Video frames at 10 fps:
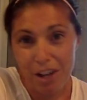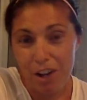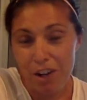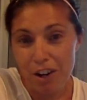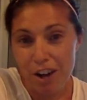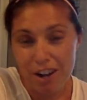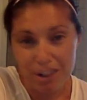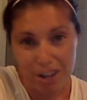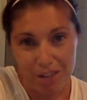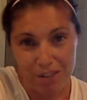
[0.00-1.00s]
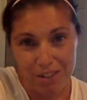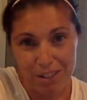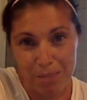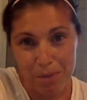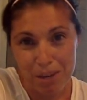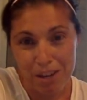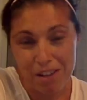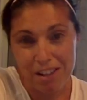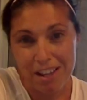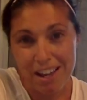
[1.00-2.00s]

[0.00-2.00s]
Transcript: not a lot of sleeping,